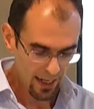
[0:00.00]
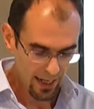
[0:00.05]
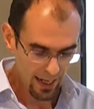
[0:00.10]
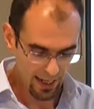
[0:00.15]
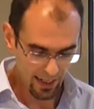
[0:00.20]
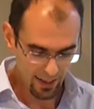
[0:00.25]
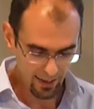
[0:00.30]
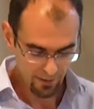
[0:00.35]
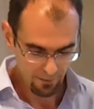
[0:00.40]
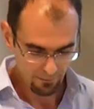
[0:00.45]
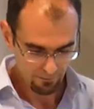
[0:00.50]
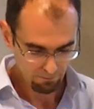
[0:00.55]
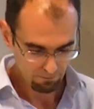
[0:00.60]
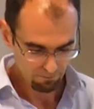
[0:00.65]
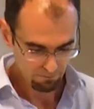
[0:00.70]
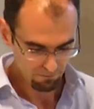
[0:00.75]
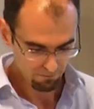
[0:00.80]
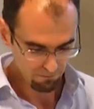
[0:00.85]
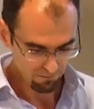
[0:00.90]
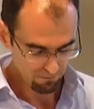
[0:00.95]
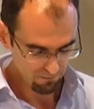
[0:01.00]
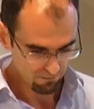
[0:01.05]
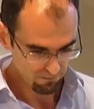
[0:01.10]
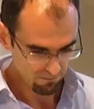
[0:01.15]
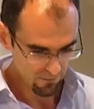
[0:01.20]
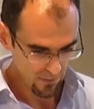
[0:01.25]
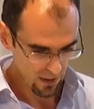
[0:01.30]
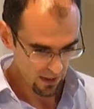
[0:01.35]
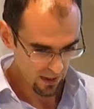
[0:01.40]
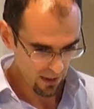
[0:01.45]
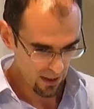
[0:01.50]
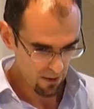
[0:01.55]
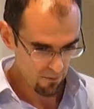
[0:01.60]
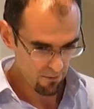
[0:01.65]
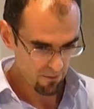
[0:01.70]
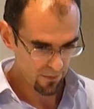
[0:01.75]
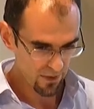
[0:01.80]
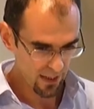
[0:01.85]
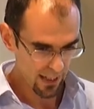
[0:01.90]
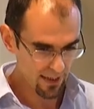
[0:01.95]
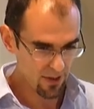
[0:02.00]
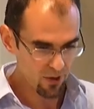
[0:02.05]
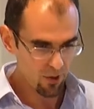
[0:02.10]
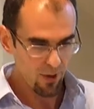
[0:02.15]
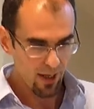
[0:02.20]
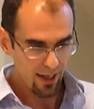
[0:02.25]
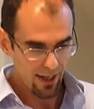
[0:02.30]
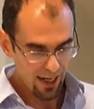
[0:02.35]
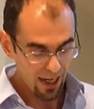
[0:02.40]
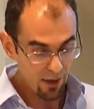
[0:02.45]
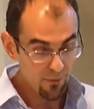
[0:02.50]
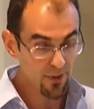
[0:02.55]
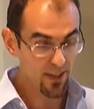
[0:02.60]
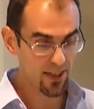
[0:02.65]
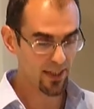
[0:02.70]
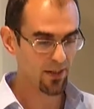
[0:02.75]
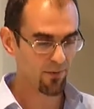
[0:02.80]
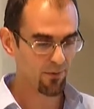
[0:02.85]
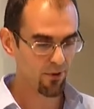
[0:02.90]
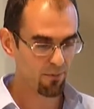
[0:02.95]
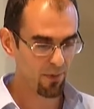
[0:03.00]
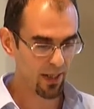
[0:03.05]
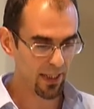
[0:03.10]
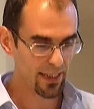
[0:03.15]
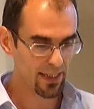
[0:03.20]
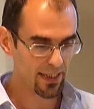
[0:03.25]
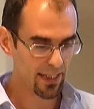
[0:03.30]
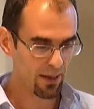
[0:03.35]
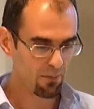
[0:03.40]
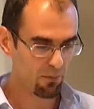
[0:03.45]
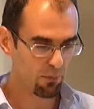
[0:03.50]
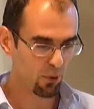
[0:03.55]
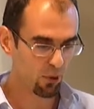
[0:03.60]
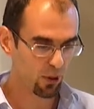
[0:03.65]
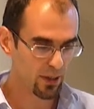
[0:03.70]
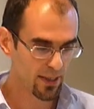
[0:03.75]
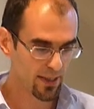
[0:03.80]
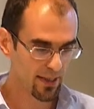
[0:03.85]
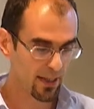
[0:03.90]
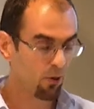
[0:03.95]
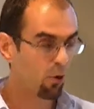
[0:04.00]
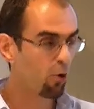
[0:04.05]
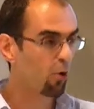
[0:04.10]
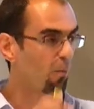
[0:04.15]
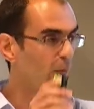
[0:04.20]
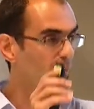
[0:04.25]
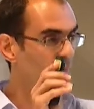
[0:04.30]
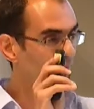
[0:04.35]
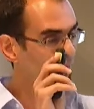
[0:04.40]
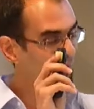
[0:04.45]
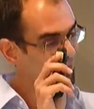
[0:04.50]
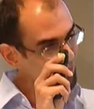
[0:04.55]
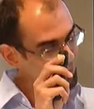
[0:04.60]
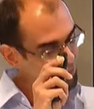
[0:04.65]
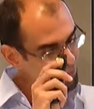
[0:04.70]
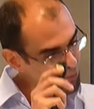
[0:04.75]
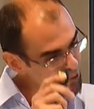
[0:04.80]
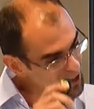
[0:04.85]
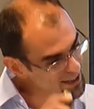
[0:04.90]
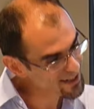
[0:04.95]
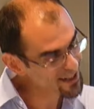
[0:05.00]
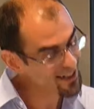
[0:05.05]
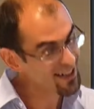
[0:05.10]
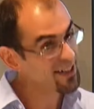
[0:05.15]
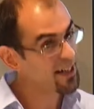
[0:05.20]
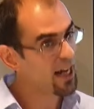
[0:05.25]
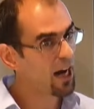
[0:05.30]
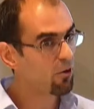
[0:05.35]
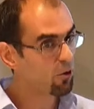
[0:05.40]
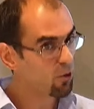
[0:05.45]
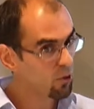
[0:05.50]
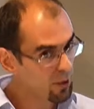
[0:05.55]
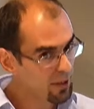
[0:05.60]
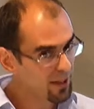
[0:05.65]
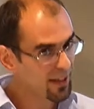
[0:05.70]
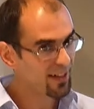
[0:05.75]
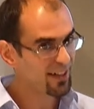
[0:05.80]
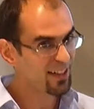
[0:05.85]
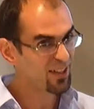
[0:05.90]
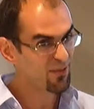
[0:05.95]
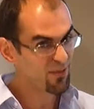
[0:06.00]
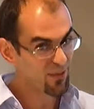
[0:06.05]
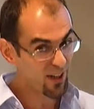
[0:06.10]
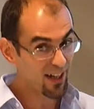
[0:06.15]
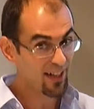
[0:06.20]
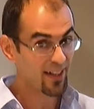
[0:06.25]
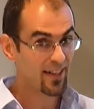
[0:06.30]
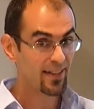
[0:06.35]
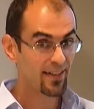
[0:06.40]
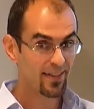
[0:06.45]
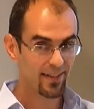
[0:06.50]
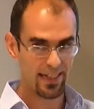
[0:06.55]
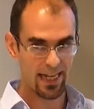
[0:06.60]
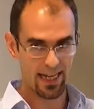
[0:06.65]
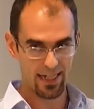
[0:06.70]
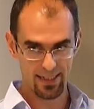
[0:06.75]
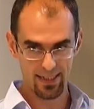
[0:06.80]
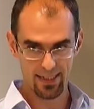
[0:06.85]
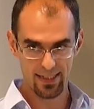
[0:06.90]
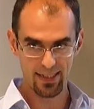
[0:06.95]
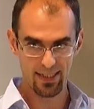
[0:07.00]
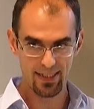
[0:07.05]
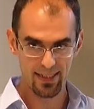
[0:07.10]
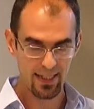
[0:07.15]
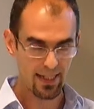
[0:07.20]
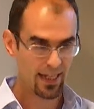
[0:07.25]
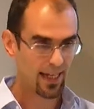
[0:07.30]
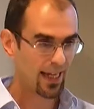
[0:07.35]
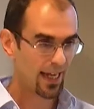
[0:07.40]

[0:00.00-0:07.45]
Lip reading: And as you have seen from my examples, they're all pretty narrowly defined tasks.